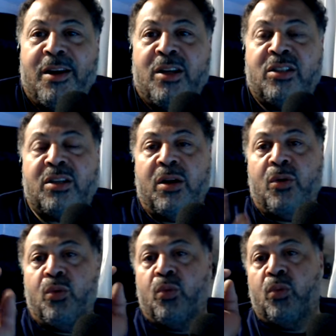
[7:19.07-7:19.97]

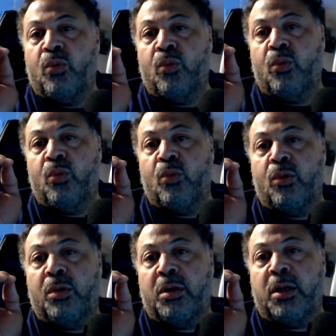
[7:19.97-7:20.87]
so,
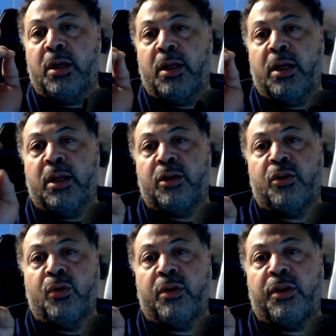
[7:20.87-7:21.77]
in
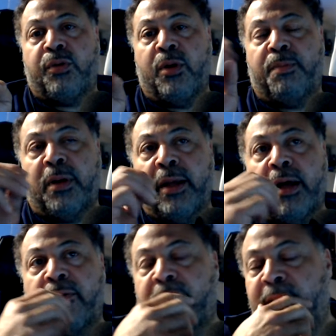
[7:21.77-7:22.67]
two of the three
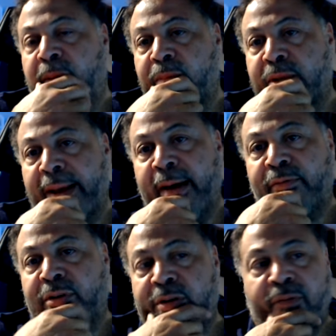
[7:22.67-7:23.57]
playoff games,
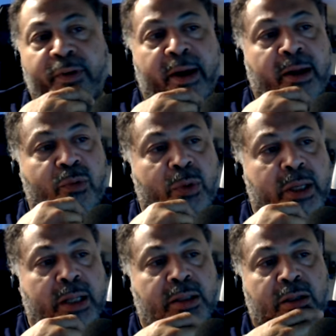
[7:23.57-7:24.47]
after the fact, we
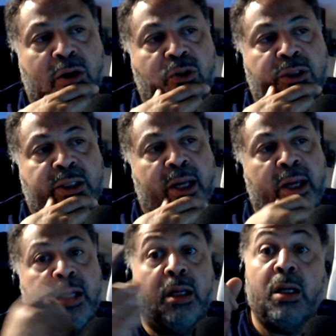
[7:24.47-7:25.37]
got the coach
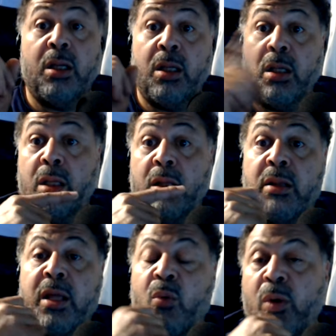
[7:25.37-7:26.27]
saying
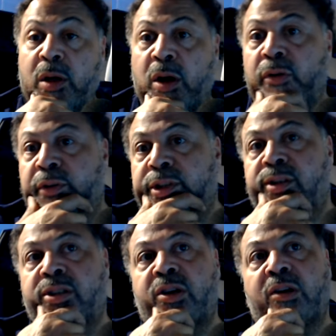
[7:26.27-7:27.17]
they were nervous
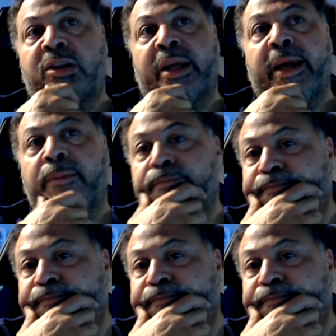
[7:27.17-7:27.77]
to start the game.